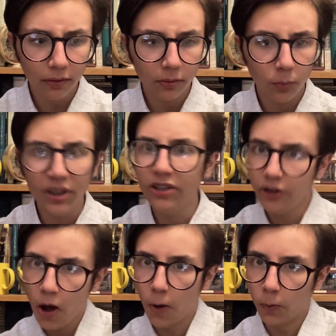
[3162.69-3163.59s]
we
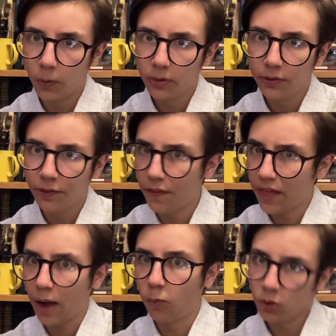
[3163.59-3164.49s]
know
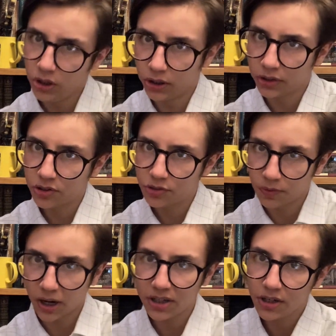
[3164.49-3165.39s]
that works,
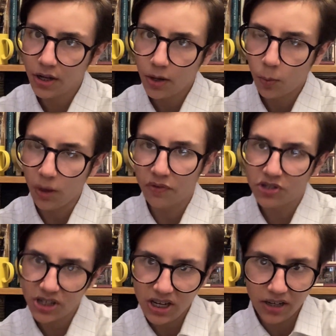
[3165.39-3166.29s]
right? We have
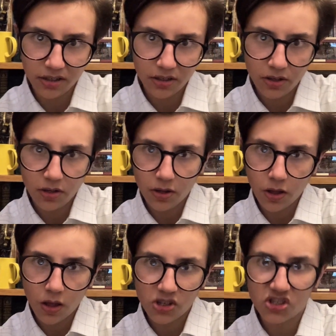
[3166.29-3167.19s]
seen
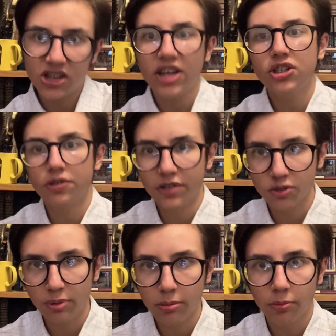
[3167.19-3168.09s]
centuries
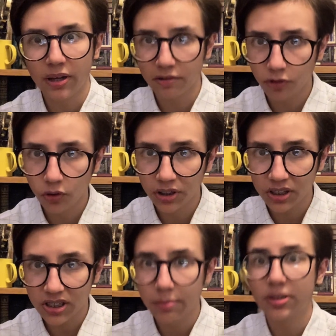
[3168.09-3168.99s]
of people being afforded
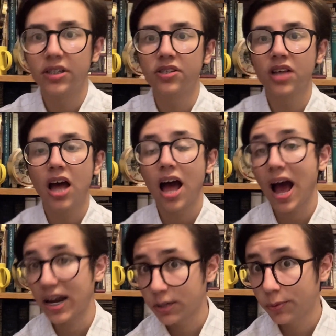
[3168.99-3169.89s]
these liberties
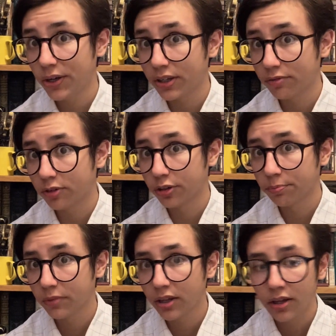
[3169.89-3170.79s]
and it working for
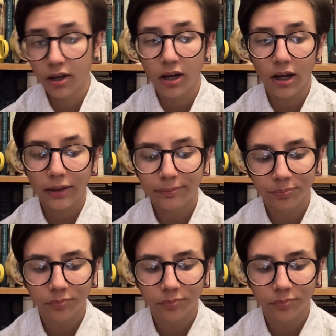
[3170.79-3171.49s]
them.